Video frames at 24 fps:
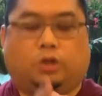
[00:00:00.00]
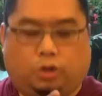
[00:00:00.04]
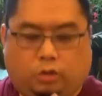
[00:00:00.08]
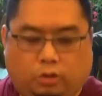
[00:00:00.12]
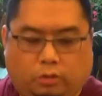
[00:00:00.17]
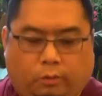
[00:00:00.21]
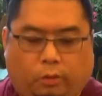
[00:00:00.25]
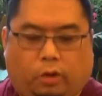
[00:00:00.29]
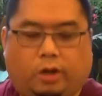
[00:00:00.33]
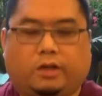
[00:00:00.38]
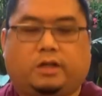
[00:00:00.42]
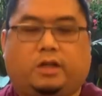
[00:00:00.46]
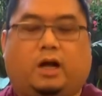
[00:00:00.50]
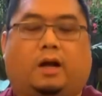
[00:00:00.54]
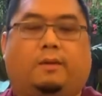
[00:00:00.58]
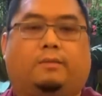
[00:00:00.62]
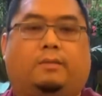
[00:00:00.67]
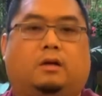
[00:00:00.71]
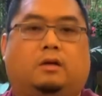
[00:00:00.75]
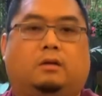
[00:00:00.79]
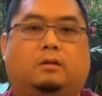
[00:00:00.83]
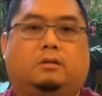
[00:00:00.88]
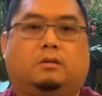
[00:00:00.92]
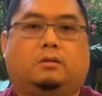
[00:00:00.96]
Do more
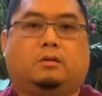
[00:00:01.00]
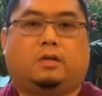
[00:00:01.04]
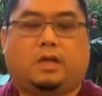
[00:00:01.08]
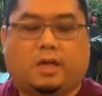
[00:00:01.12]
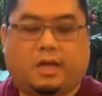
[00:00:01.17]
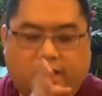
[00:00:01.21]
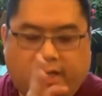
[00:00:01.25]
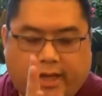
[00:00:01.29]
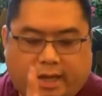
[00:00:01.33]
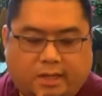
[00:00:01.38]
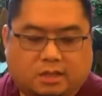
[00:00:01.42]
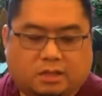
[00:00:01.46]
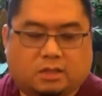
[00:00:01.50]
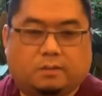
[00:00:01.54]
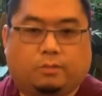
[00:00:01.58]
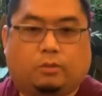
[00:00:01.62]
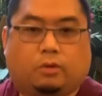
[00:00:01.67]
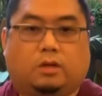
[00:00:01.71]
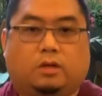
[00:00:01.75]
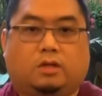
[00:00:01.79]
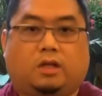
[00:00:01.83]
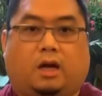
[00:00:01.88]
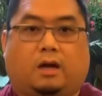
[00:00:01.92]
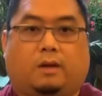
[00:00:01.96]
Dharma. Engage in
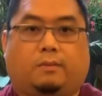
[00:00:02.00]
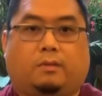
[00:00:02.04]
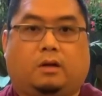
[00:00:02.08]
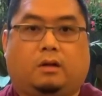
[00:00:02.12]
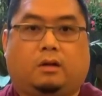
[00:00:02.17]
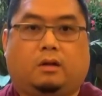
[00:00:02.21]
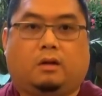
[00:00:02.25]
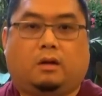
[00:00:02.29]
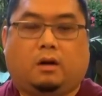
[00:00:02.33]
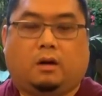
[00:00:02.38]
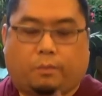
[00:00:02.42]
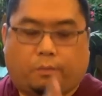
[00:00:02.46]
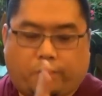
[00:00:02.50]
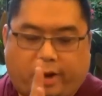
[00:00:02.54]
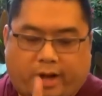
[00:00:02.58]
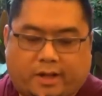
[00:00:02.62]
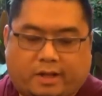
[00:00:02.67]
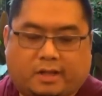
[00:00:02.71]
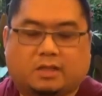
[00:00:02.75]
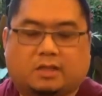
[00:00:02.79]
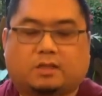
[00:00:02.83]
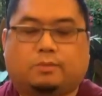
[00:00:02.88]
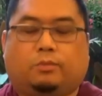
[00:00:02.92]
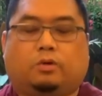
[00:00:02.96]
more Dharma.
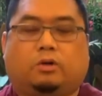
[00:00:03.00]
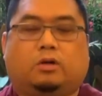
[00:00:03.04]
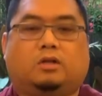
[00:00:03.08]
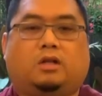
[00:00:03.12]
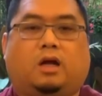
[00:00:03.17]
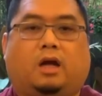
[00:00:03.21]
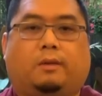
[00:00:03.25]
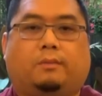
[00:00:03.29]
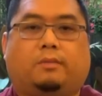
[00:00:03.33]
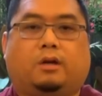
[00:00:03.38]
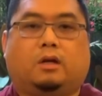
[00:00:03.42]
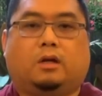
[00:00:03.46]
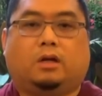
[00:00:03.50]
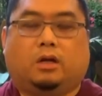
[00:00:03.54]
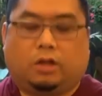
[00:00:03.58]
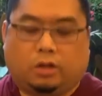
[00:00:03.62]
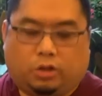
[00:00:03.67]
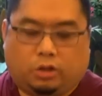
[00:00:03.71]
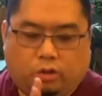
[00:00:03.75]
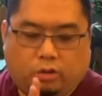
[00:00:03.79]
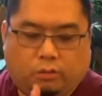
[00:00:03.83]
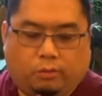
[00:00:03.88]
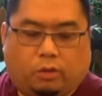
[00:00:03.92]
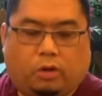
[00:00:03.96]
Practice more Dharma.
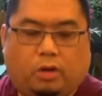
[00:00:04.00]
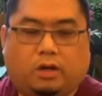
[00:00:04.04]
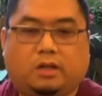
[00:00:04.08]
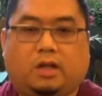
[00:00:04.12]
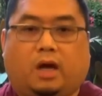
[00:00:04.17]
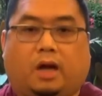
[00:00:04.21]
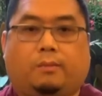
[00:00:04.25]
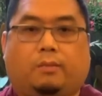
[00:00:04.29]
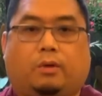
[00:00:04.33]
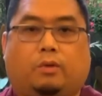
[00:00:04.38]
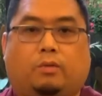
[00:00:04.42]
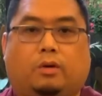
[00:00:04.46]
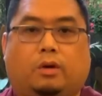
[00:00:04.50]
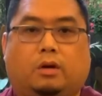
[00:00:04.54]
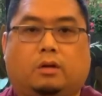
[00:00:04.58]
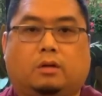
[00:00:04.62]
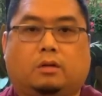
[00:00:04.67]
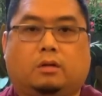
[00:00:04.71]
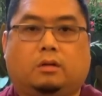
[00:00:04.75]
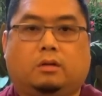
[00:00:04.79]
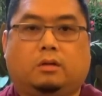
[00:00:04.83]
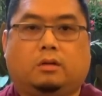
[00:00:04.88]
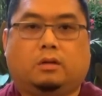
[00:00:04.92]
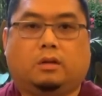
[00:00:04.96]
Do more Dharma
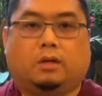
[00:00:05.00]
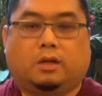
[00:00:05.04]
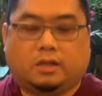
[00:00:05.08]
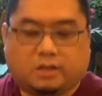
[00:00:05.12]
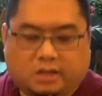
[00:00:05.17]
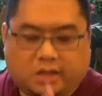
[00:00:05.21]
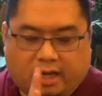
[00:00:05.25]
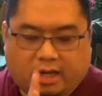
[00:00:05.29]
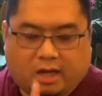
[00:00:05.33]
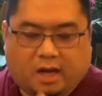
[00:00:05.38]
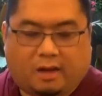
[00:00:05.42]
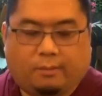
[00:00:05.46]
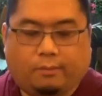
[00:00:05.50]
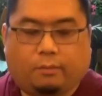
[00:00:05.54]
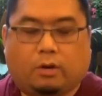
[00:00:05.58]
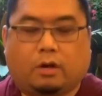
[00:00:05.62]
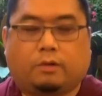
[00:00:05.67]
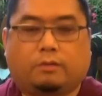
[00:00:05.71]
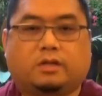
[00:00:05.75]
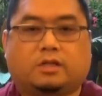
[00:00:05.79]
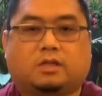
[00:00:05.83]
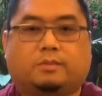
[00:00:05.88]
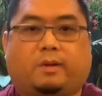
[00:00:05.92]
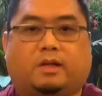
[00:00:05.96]
work. Take on
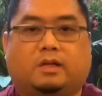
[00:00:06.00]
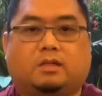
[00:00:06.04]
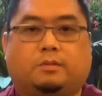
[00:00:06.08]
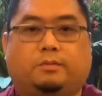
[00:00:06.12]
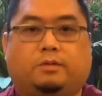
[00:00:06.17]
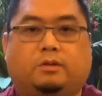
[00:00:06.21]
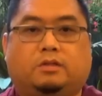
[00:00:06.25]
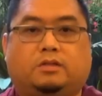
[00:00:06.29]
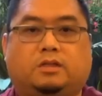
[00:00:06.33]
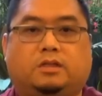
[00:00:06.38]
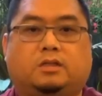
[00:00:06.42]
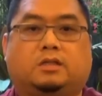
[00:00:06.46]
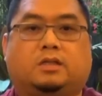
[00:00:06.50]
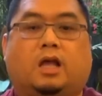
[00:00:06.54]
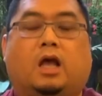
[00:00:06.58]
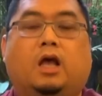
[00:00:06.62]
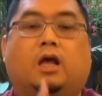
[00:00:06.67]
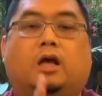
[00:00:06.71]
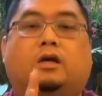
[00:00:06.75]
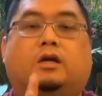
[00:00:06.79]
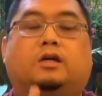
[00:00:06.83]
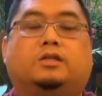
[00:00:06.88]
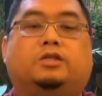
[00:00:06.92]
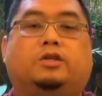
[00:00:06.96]
more responsibilities
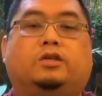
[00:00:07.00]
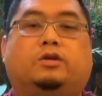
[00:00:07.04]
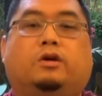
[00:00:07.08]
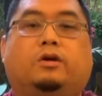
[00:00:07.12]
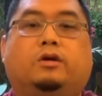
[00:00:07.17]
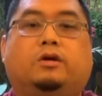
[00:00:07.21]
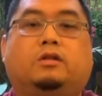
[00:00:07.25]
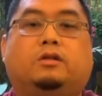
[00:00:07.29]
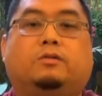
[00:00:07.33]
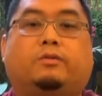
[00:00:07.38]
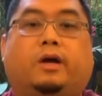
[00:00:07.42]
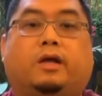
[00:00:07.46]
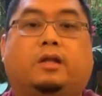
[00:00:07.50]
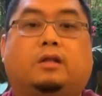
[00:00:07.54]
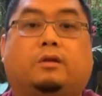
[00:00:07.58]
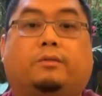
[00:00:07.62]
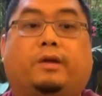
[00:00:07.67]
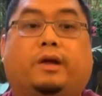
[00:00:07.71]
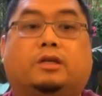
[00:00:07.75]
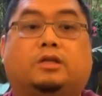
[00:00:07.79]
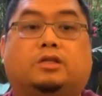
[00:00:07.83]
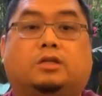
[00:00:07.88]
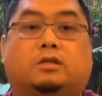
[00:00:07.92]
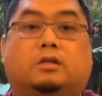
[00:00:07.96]
because you're going the right
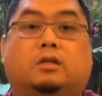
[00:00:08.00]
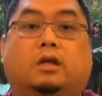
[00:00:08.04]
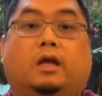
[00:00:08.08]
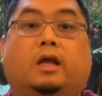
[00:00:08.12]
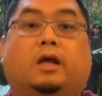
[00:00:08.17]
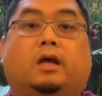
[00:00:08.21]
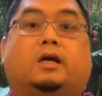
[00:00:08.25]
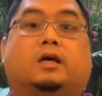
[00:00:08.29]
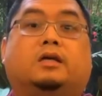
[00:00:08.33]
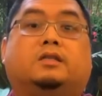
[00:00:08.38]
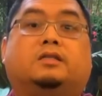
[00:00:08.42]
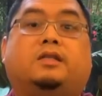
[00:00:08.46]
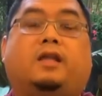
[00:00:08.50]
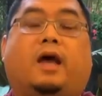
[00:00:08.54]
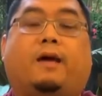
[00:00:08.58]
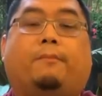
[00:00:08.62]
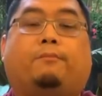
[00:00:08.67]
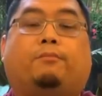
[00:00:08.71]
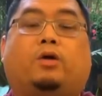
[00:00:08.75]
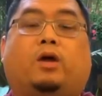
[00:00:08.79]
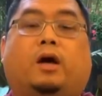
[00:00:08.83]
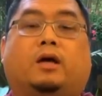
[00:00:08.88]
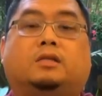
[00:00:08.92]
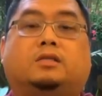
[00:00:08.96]
direction. Because
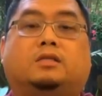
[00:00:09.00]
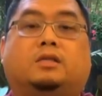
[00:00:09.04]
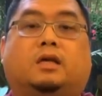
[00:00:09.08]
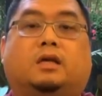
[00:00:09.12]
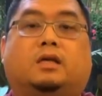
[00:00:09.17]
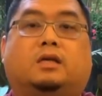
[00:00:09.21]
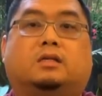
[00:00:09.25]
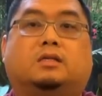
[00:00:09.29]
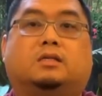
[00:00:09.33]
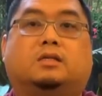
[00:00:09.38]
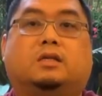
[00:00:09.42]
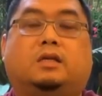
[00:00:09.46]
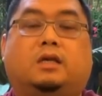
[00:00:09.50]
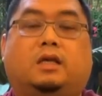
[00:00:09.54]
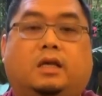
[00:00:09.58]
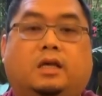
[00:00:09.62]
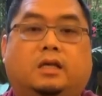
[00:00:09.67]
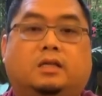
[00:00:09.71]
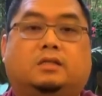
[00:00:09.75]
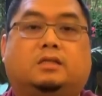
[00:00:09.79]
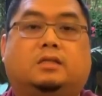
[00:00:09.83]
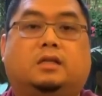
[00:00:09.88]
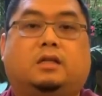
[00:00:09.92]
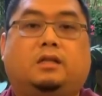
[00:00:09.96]
that process
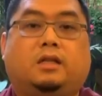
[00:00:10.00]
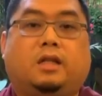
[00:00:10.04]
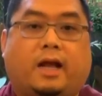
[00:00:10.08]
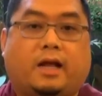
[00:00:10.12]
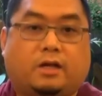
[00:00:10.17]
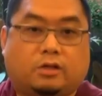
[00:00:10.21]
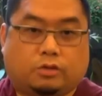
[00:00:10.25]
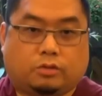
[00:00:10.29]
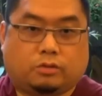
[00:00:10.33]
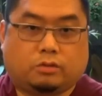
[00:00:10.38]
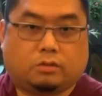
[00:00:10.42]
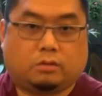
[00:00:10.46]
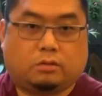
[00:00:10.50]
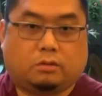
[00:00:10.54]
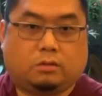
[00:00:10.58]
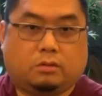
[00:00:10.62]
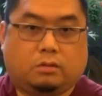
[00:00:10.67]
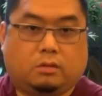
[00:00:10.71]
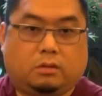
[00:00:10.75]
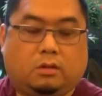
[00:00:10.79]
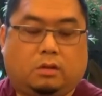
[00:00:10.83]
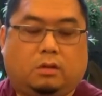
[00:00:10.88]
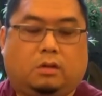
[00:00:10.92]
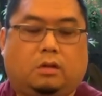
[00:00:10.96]
is the natural,
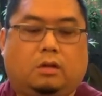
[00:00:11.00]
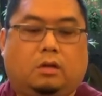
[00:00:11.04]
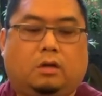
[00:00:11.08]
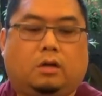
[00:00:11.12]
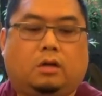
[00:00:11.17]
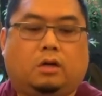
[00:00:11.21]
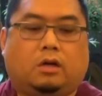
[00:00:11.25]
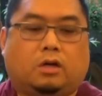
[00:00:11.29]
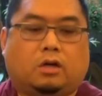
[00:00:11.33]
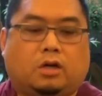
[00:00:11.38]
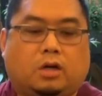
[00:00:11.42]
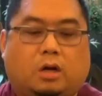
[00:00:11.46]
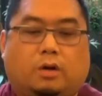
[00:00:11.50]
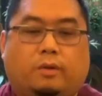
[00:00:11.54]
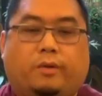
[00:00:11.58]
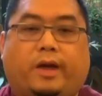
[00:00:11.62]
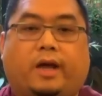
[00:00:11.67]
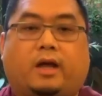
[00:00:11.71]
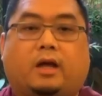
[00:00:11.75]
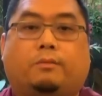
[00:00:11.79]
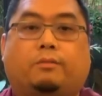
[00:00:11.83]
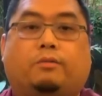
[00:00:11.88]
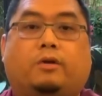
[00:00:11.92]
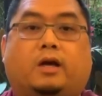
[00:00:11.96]

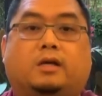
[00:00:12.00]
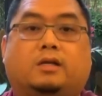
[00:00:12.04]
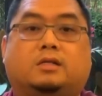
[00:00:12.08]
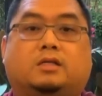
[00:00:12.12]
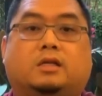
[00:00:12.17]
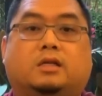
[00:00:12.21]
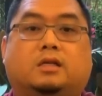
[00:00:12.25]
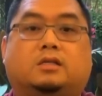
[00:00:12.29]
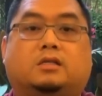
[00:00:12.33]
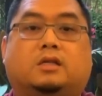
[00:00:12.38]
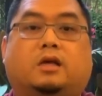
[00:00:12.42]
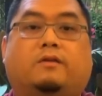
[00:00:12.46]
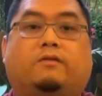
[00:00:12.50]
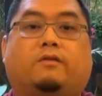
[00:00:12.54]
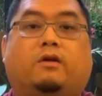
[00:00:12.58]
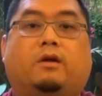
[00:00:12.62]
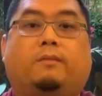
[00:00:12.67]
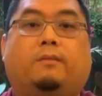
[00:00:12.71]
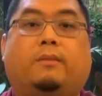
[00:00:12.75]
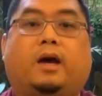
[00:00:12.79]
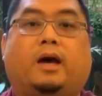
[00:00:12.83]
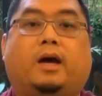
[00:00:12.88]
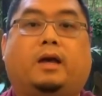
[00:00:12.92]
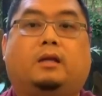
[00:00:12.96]
correct process of
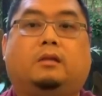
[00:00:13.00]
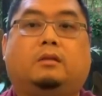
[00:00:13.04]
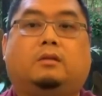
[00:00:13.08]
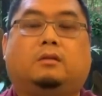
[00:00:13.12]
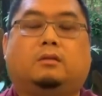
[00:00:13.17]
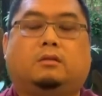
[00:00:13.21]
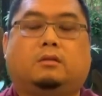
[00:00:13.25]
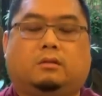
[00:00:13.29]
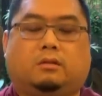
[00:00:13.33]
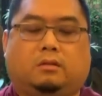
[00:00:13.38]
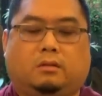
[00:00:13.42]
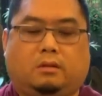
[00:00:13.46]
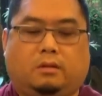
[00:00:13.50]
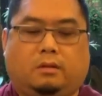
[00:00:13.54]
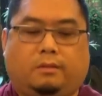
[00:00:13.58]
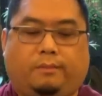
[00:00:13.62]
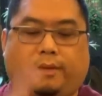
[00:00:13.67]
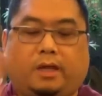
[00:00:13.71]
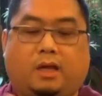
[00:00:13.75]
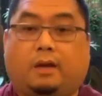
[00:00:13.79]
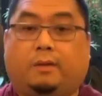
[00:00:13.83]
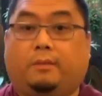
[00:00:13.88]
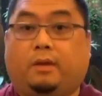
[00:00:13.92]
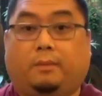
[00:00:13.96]
our mind
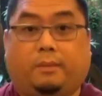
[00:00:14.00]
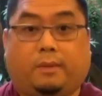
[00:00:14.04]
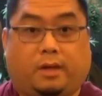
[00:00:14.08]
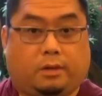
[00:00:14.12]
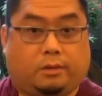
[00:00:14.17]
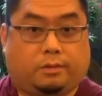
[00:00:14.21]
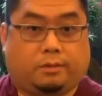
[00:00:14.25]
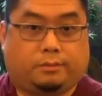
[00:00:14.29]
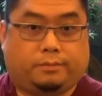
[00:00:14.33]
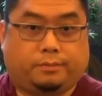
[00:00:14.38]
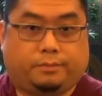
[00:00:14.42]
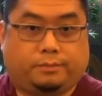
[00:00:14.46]
becoming better.